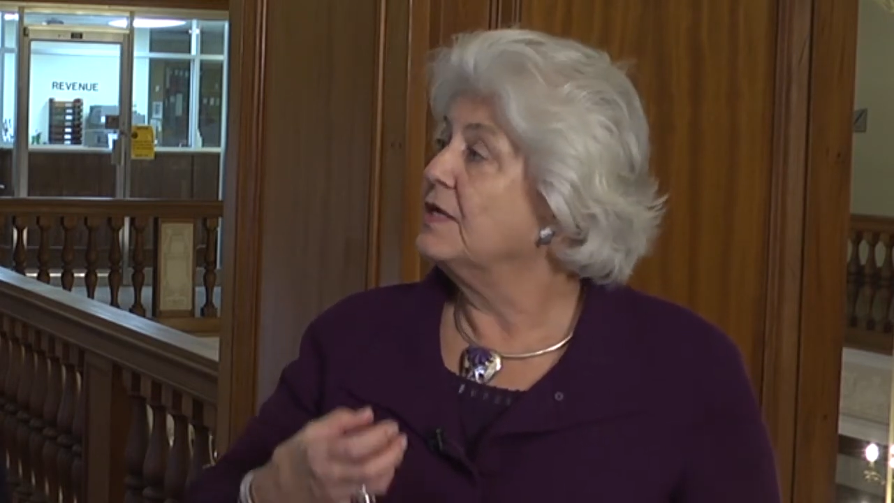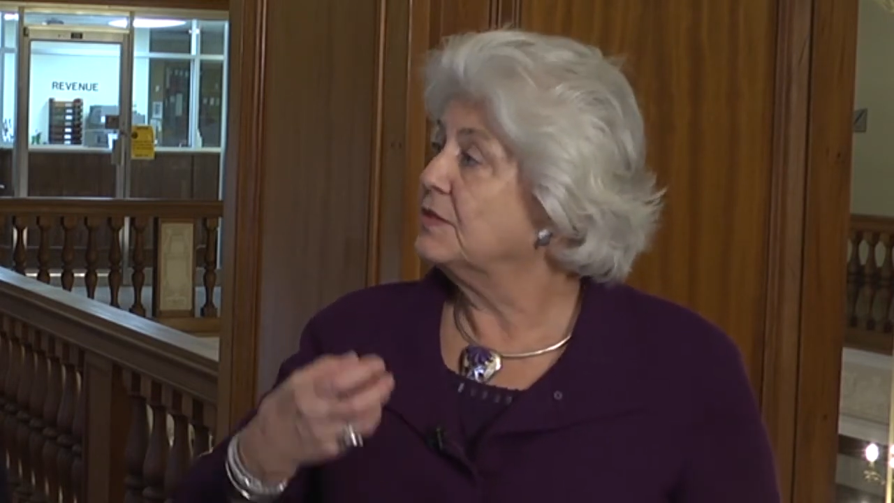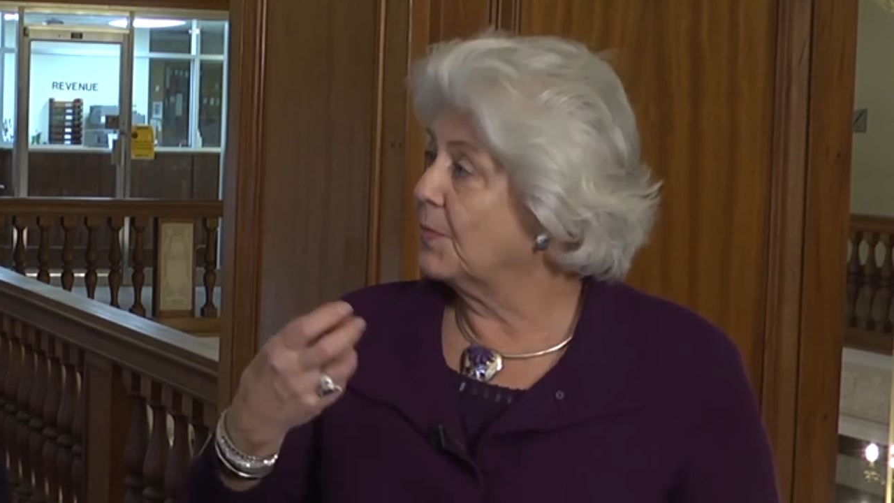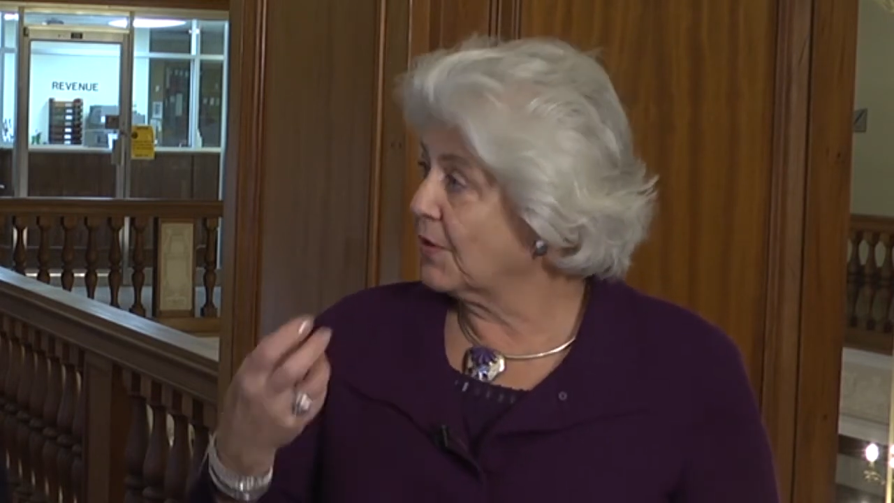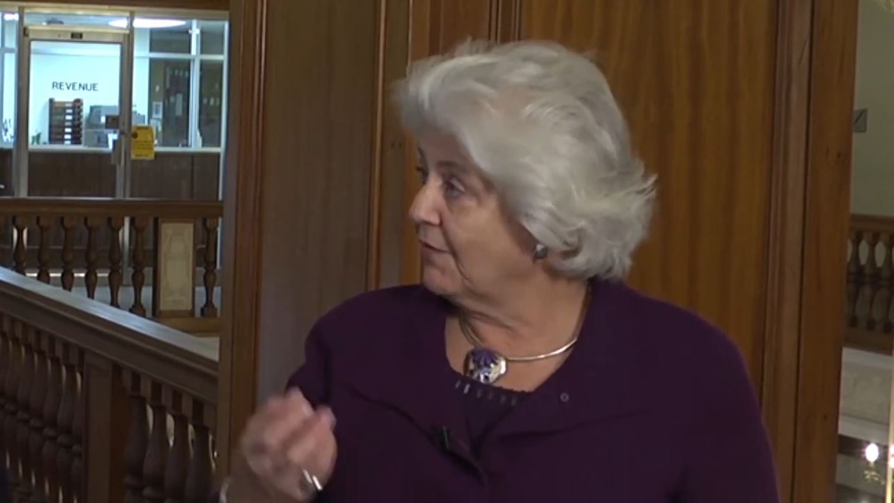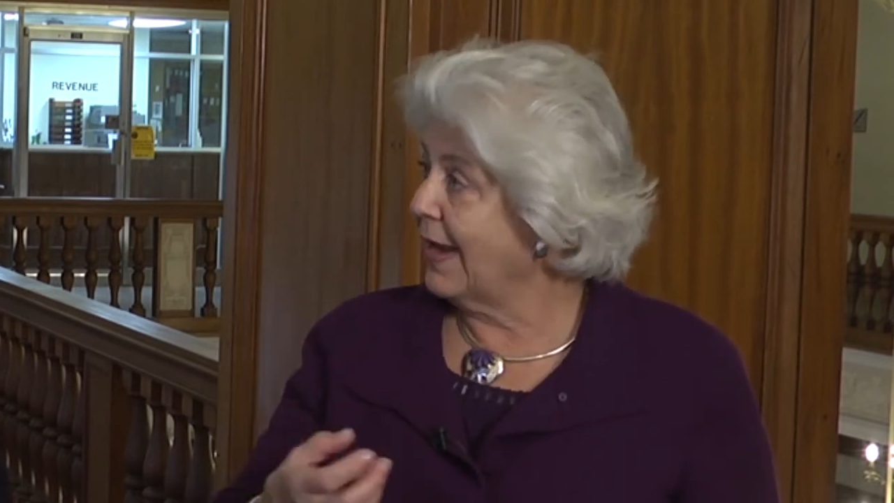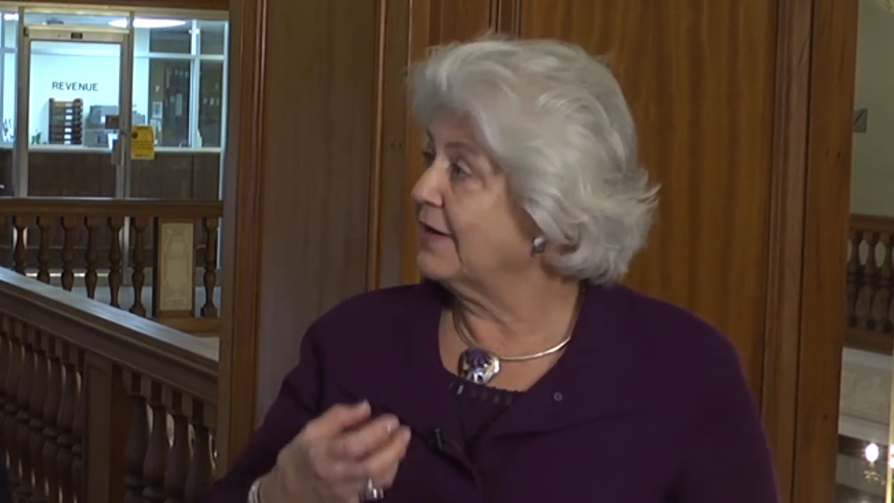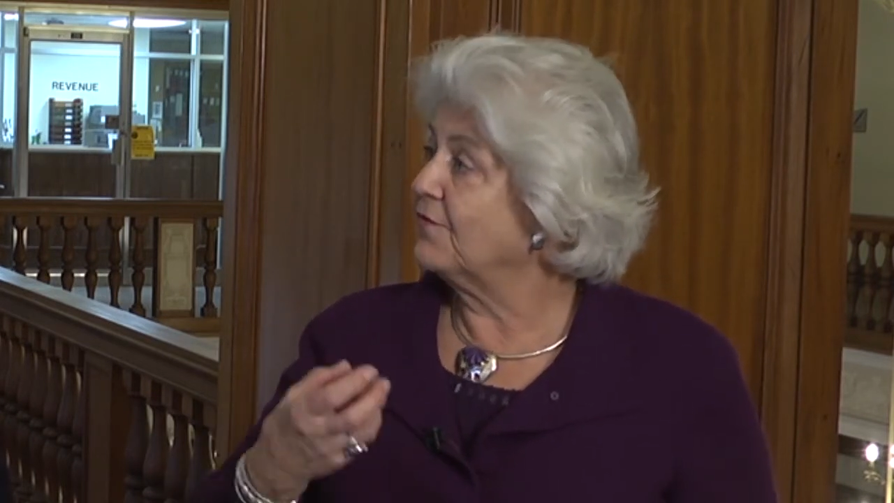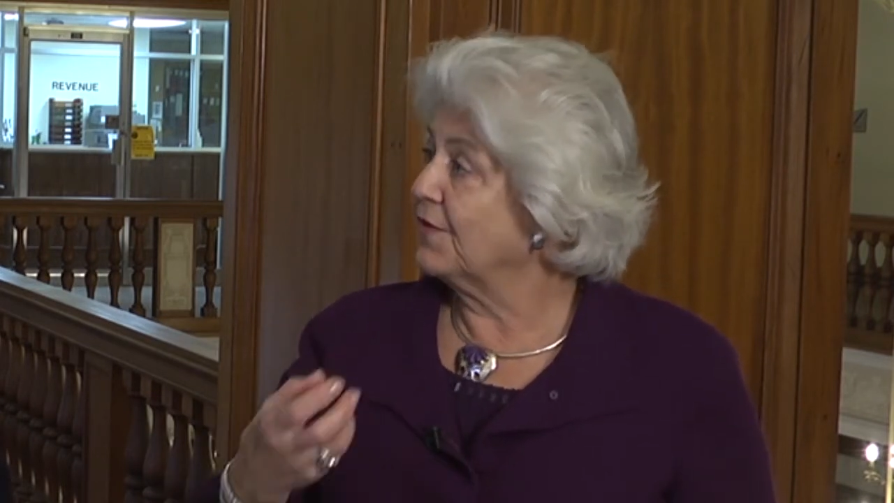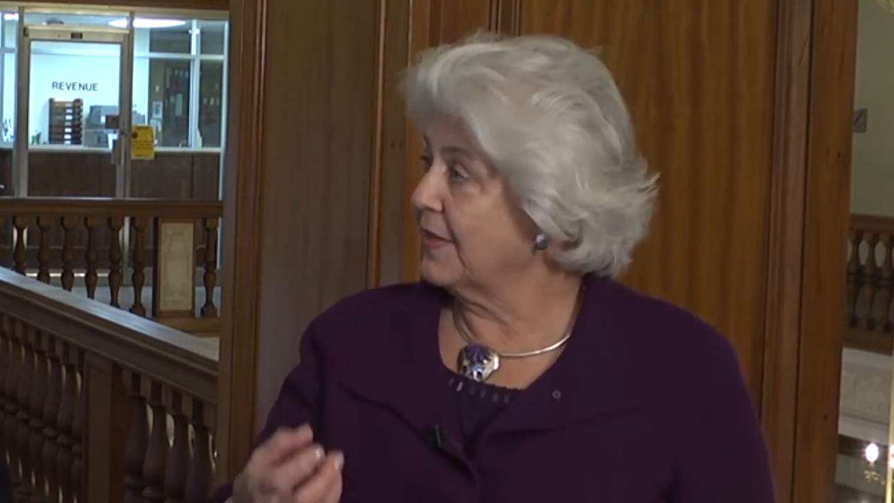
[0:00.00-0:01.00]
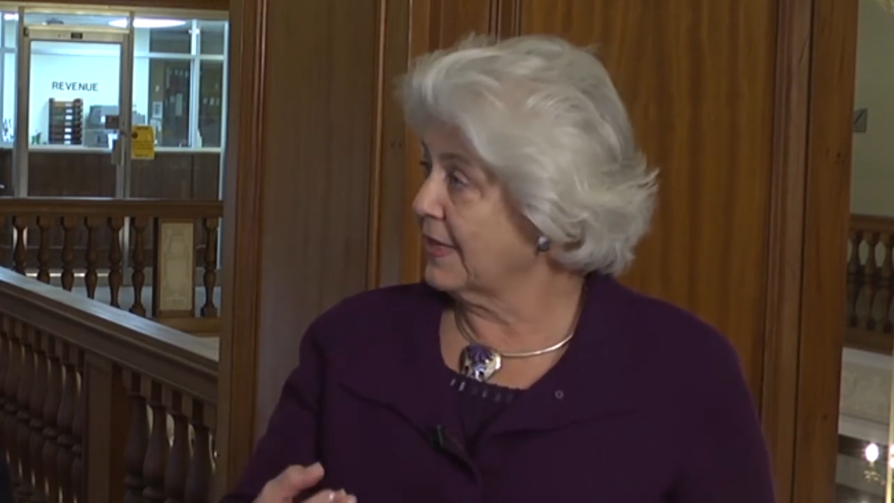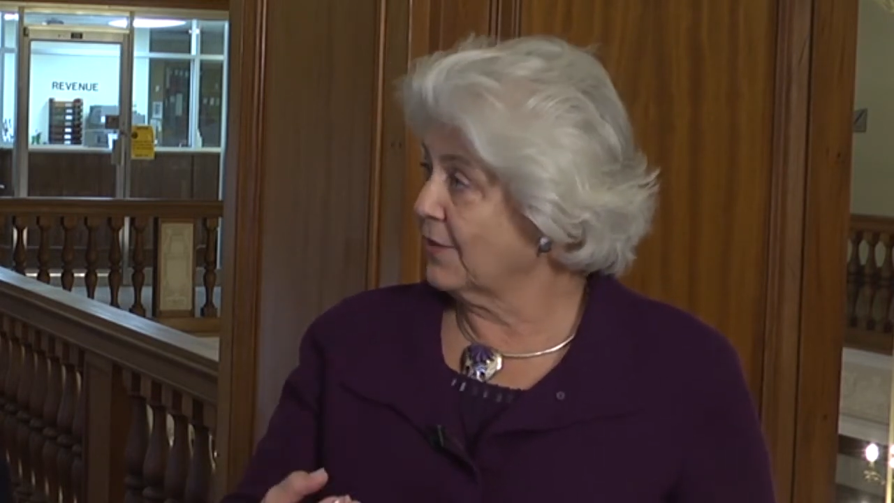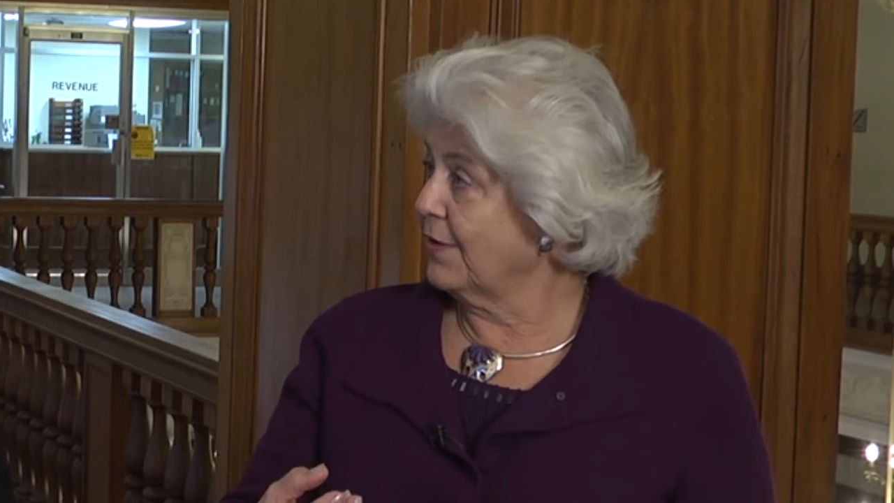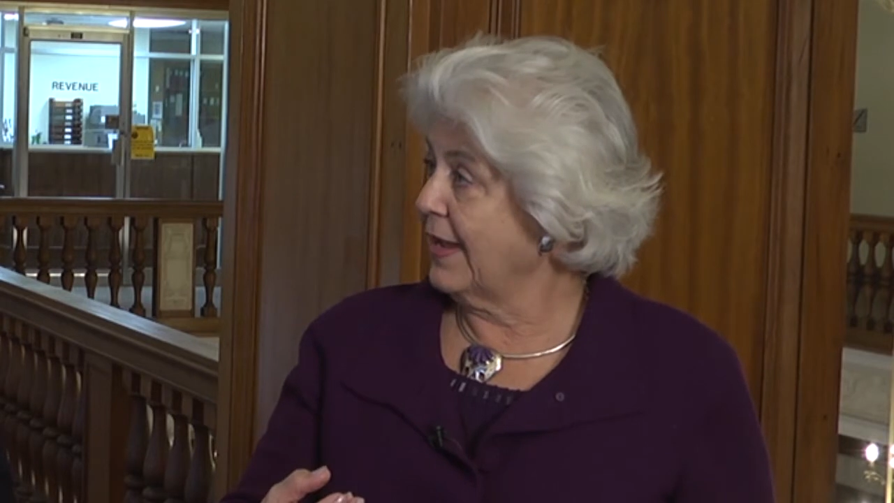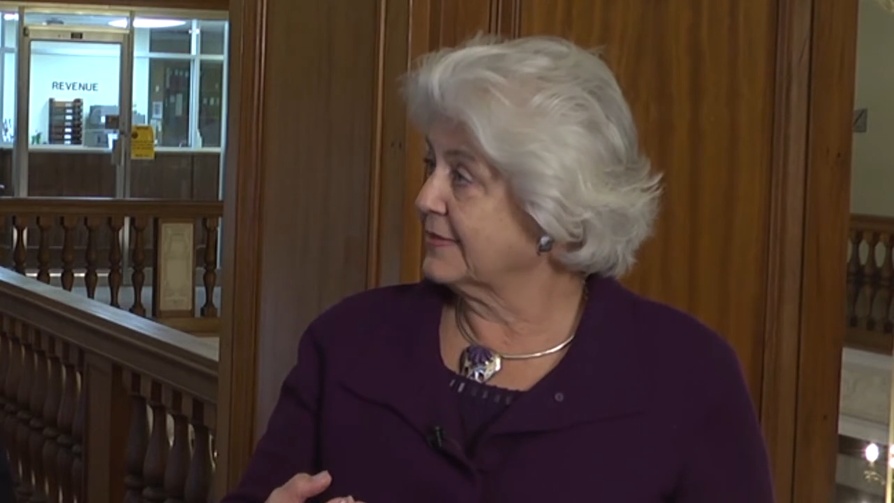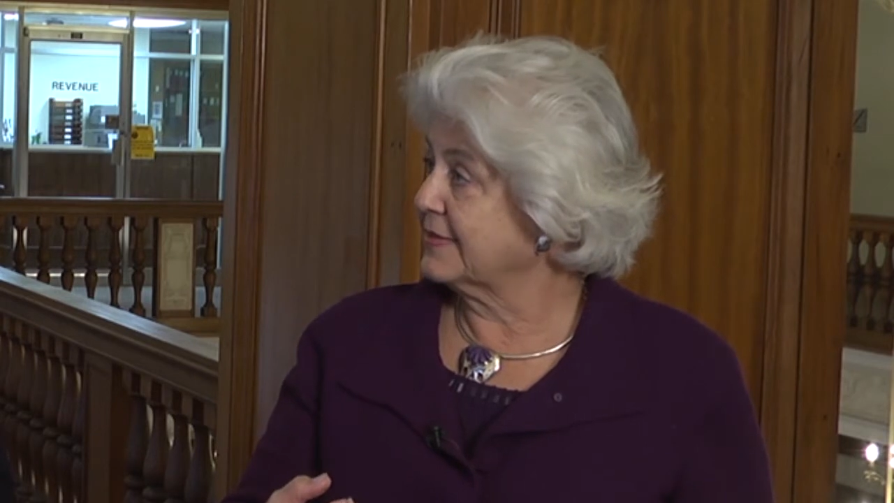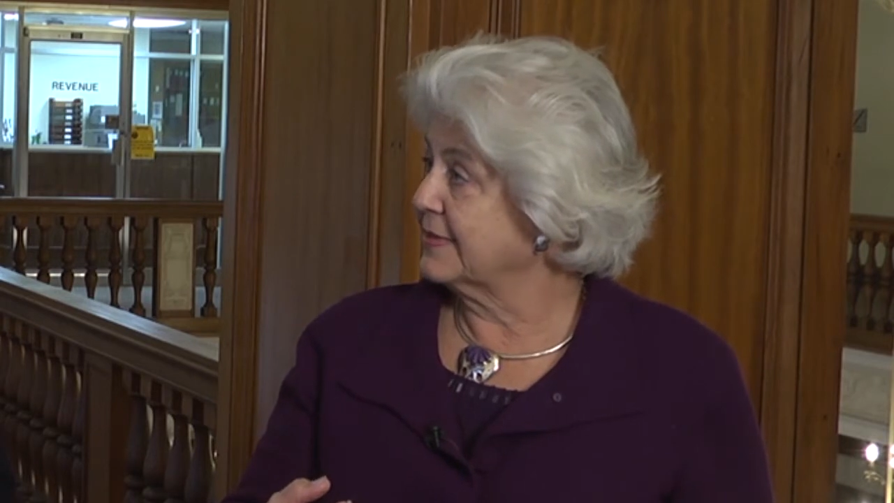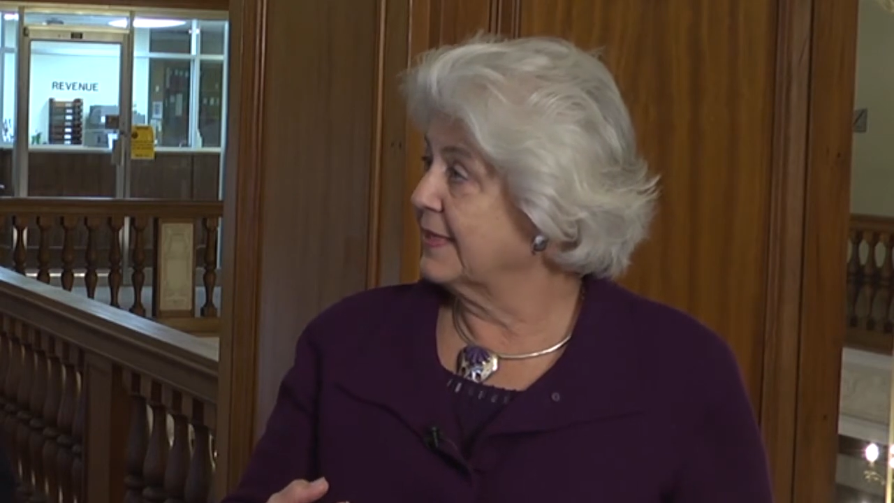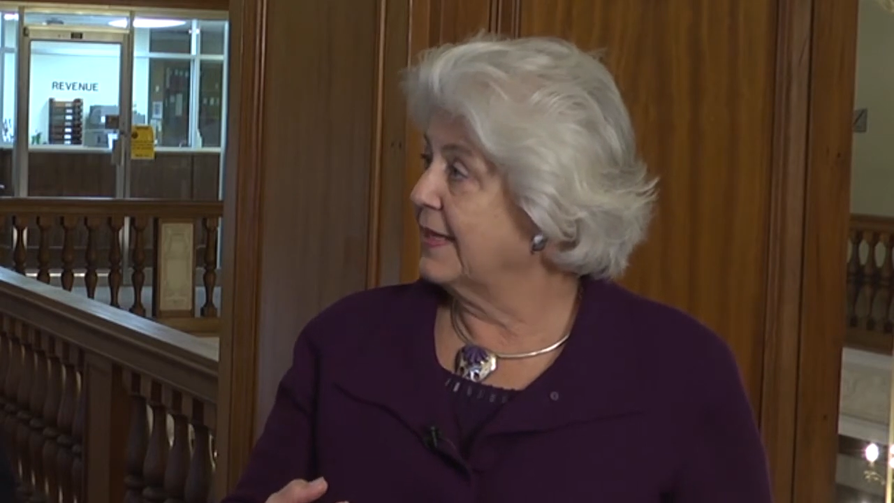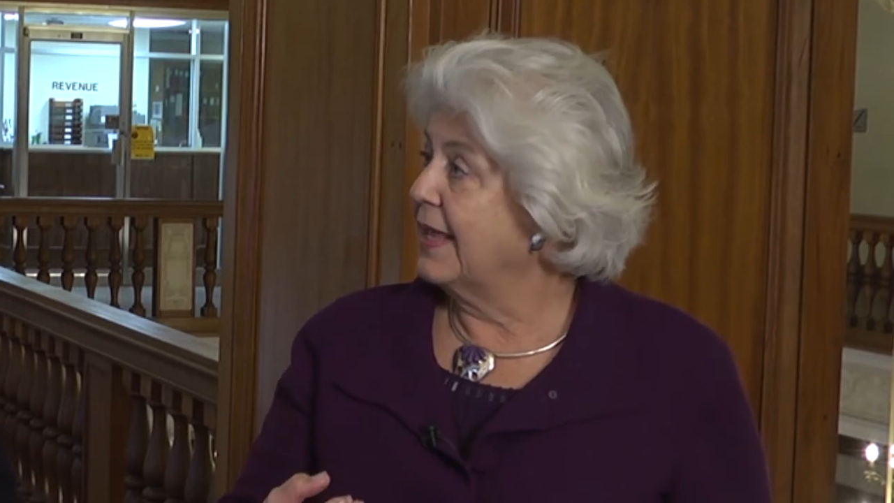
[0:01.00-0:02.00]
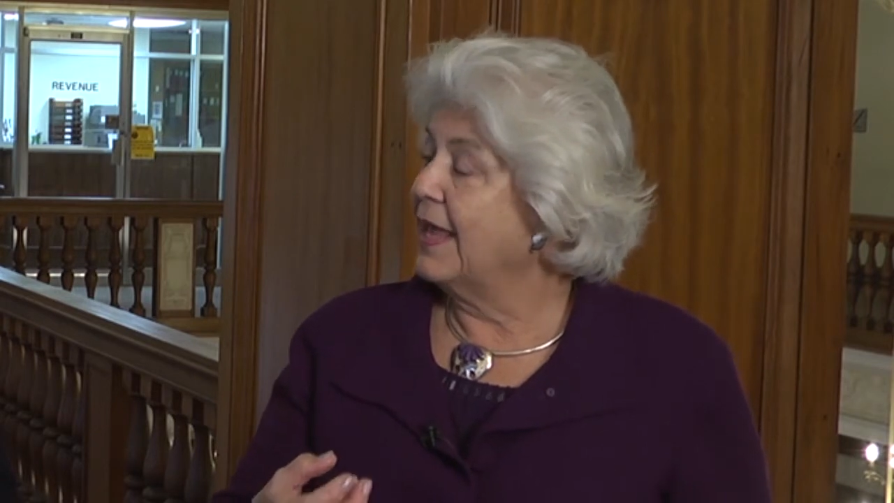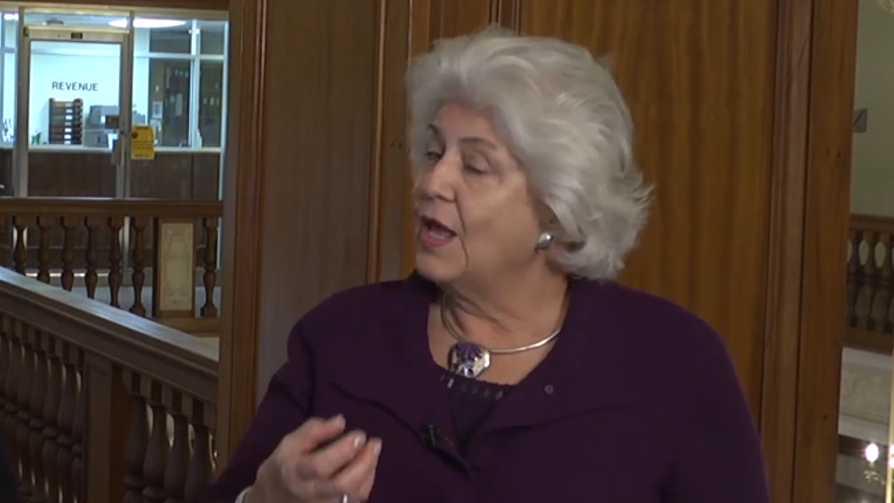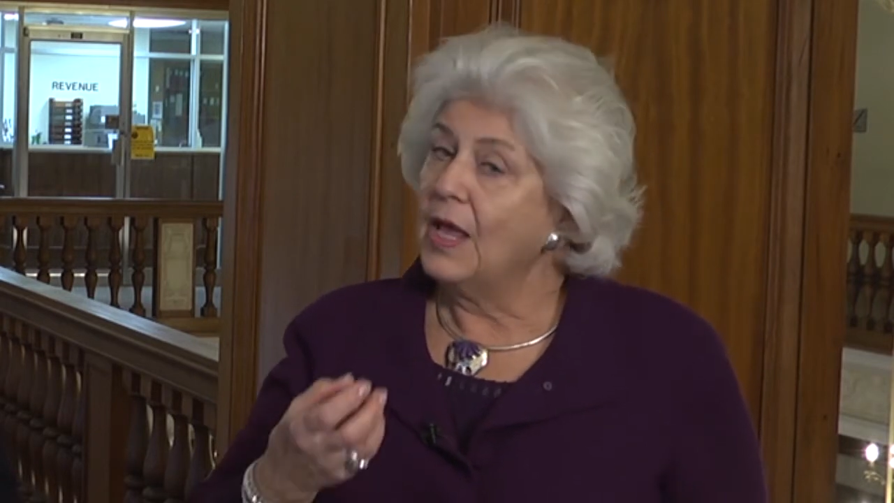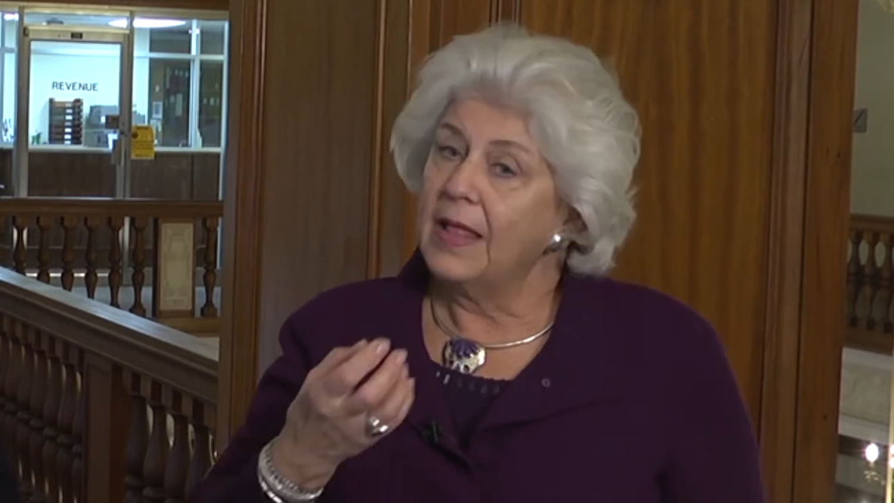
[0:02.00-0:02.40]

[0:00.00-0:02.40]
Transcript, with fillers: to provide it for the internet. Okay.